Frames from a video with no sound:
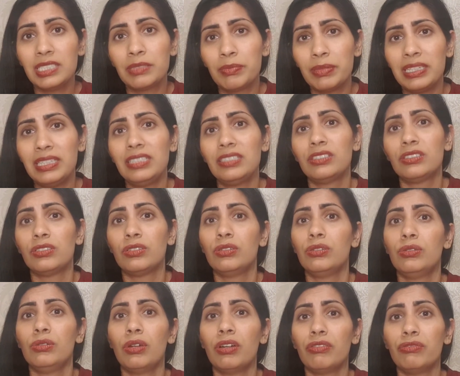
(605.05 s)
please
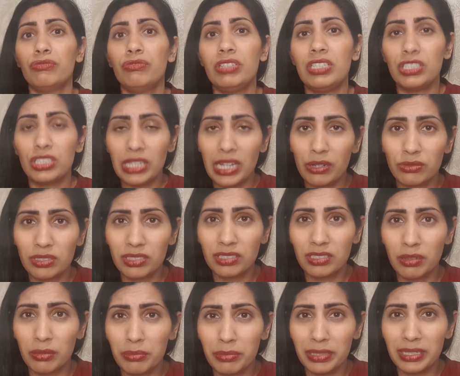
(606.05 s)
do reach out to
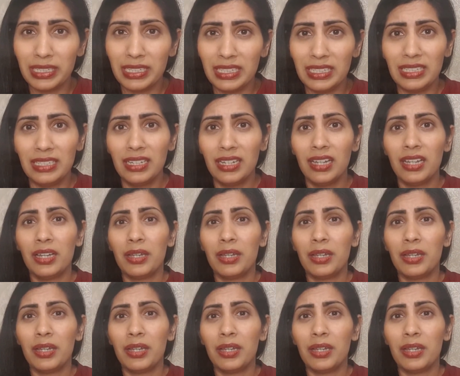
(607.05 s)
somebody.